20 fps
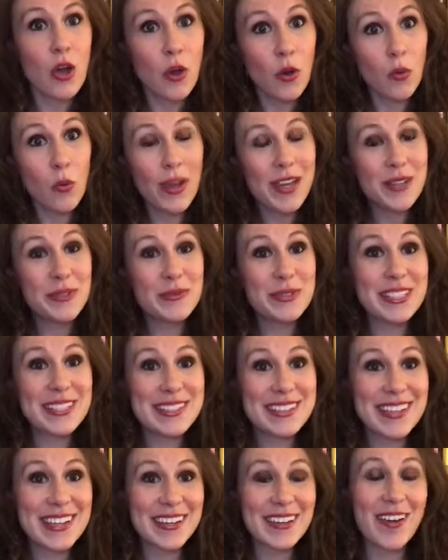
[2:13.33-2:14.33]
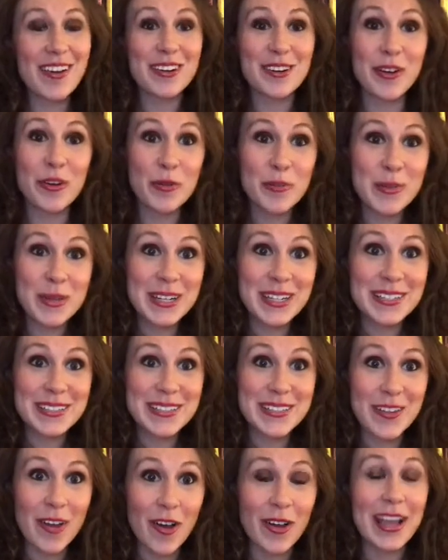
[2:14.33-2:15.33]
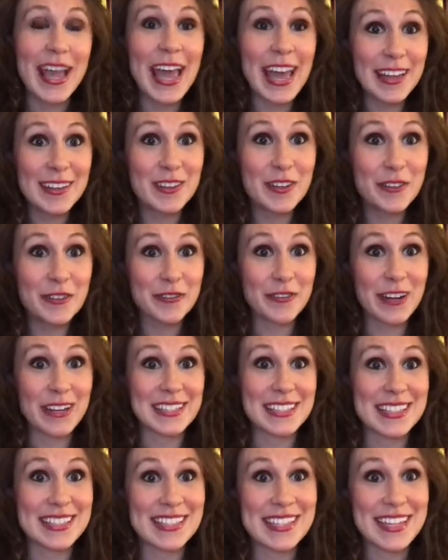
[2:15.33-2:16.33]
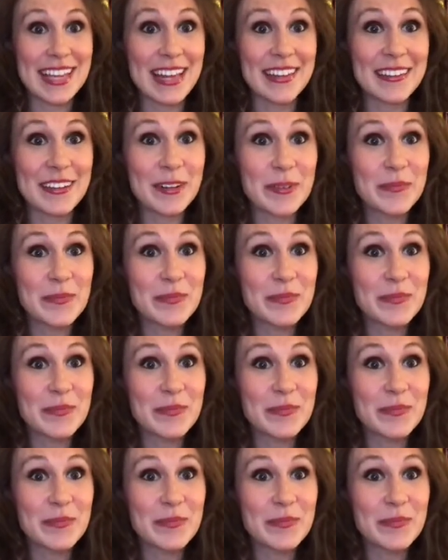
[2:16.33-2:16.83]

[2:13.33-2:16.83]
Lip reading: why don't we sing our opening song, Hello Friends, together?